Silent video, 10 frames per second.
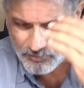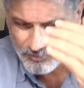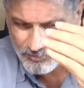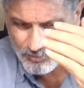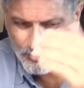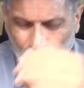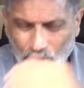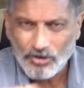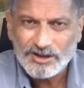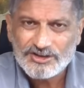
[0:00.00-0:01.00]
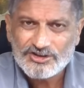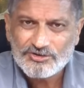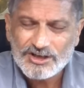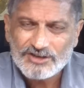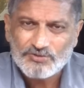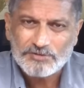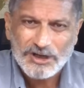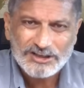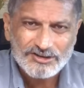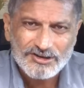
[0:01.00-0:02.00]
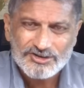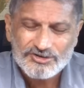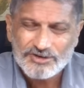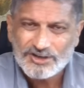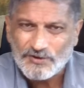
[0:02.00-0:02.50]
moral injuries, with mental injuries,